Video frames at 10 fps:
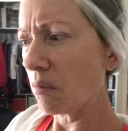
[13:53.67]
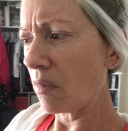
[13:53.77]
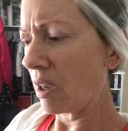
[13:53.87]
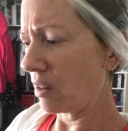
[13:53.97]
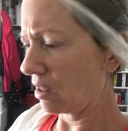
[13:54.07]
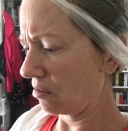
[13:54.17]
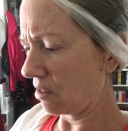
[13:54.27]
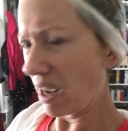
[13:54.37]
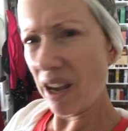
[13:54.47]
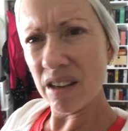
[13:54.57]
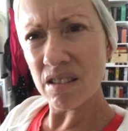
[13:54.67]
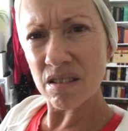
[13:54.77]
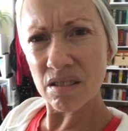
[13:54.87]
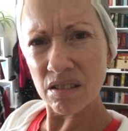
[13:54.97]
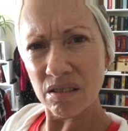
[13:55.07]
and then
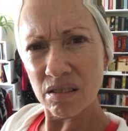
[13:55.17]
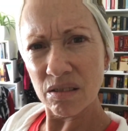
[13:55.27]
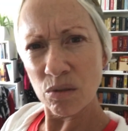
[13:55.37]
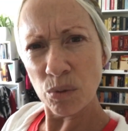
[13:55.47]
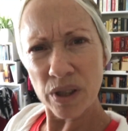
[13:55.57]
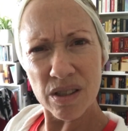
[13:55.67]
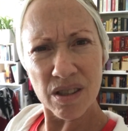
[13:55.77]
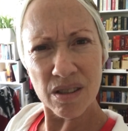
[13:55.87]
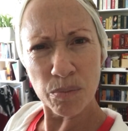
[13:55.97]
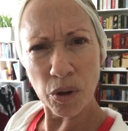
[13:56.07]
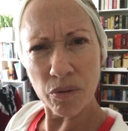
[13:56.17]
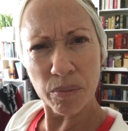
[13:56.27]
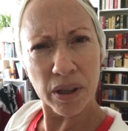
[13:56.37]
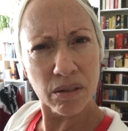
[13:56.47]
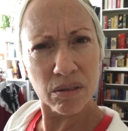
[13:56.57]
ask what is this
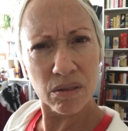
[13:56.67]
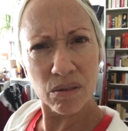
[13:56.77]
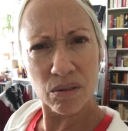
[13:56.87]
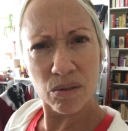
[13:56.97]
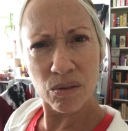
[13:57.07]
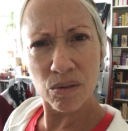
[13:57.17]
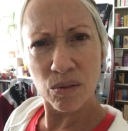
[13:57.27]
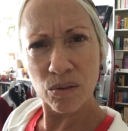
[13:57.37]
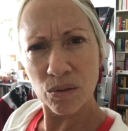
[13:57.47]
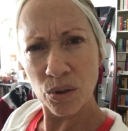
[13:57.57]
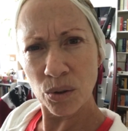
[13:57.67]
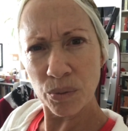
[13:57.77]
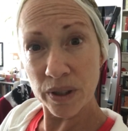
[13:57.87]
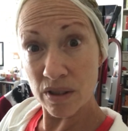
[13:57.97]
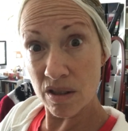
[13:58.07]
movement who and
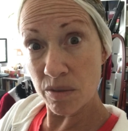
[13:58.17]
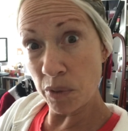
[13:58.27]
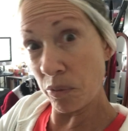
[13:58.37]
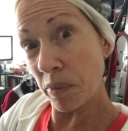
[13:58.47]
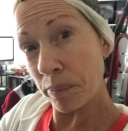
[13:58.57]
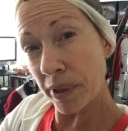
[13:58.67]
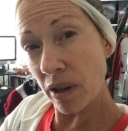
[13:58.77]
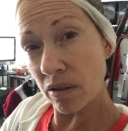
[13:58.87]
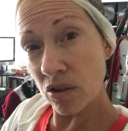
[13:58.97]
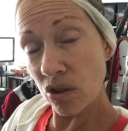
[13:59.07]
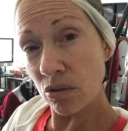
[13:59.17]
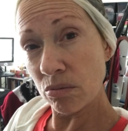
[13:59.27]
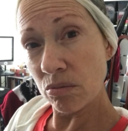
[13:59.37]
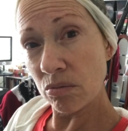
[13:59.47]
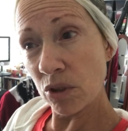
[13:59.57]
what does this movement belong to
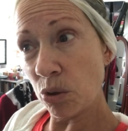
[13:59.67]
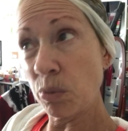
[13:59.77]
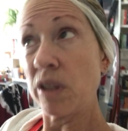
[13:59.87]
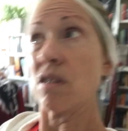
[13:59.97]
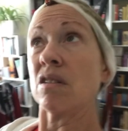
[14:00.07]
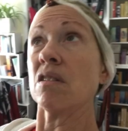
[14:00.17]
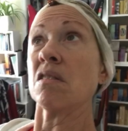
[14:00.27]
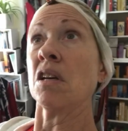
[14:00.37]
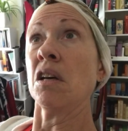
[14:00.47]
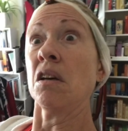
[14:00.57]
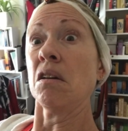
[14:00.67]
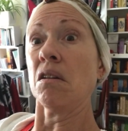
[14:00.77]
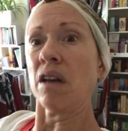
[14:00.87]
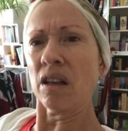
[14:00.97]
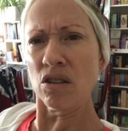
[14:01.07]
who and what does this
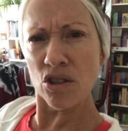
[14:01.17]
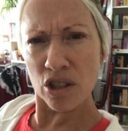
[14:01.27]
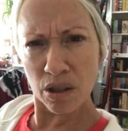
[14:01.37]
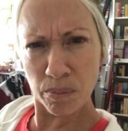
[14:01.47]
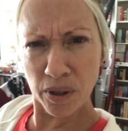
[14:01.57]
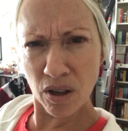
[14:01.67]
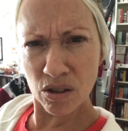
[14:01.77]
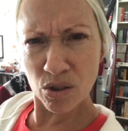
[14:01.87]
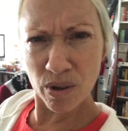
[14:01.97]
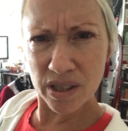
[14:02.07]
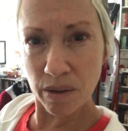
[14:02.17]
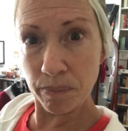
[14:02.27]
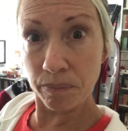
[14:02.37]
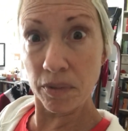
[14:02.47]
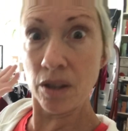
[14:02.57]
energy belong to as
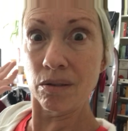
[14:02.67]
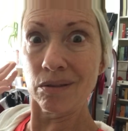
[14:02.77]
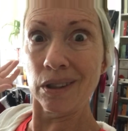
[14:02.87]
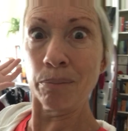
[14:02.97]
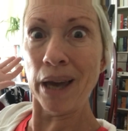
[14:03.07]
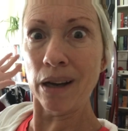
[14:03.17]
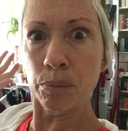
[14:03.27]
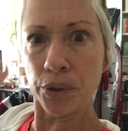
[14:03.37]
i'm you know in back